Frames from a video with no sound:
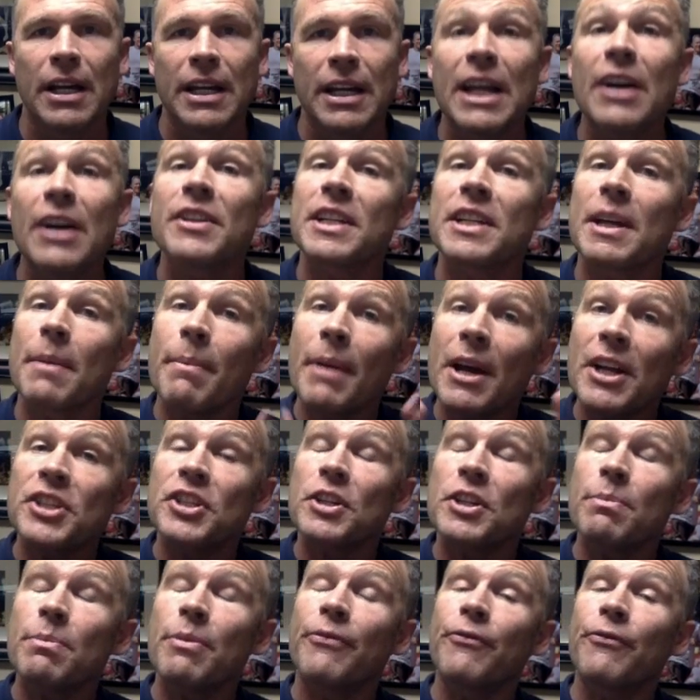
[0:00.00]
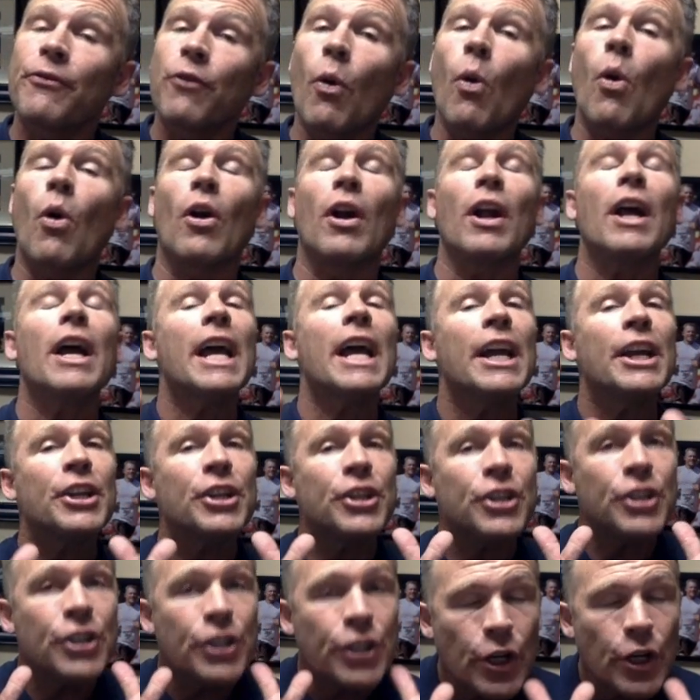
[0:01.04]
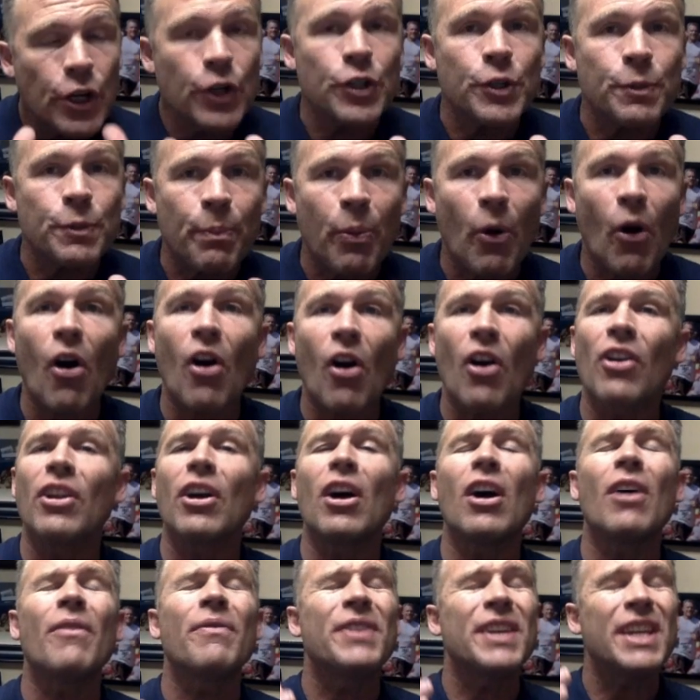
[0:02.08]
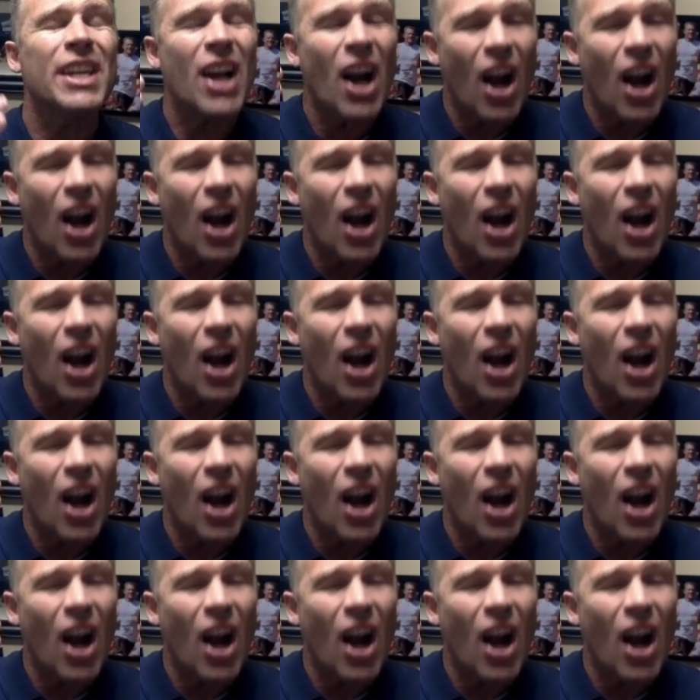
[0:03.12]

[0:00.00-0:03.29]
Now, as I mentioned before, a huge part of the